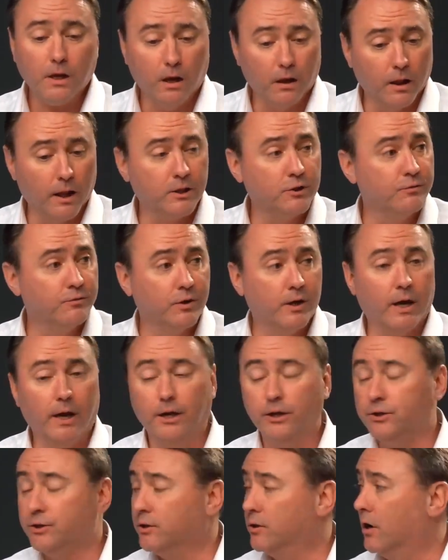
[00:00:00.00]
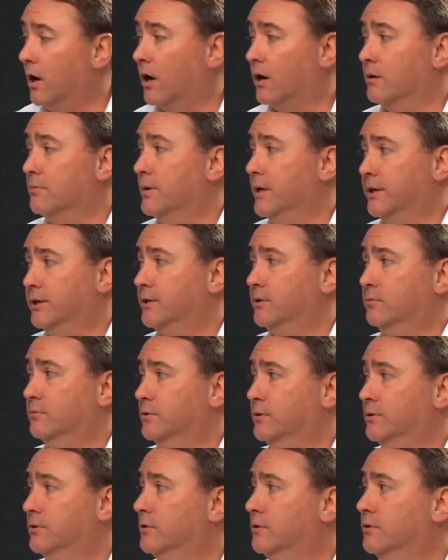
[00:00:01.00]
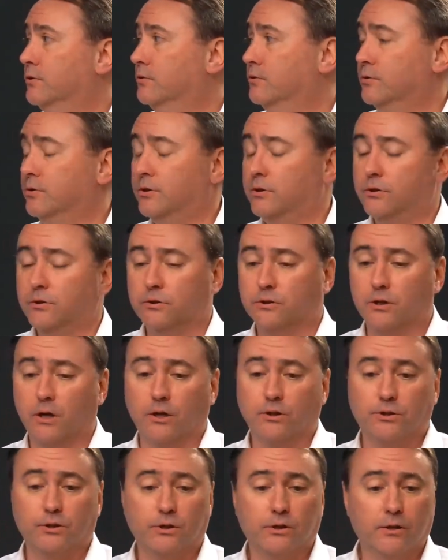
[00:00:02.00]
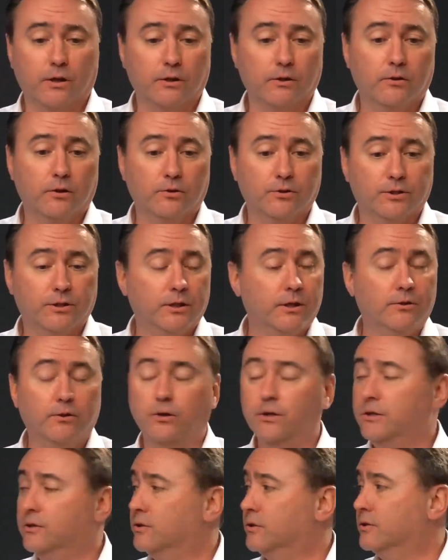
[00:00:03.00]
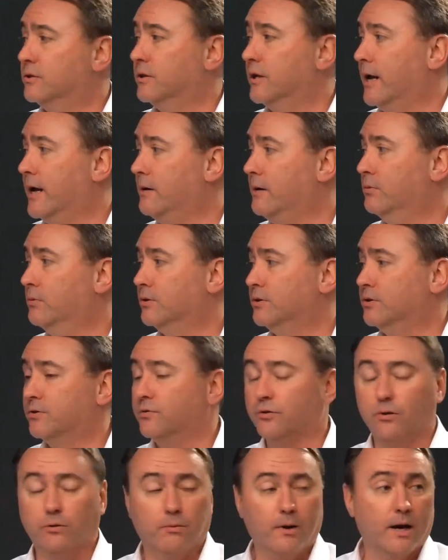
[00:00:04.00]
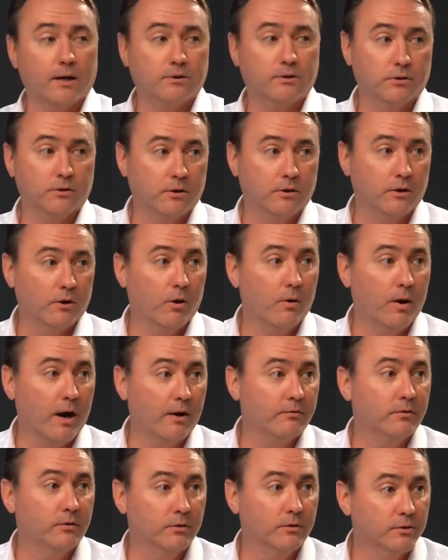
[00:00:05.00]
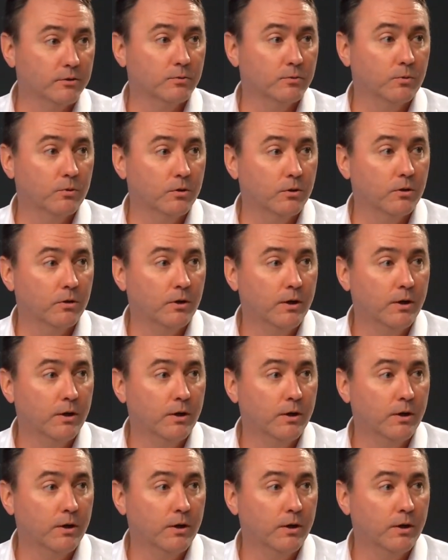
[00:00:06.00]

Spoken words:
Electrification, automation was huge discussion. They're seeing these as enablers for them actually to go after this war.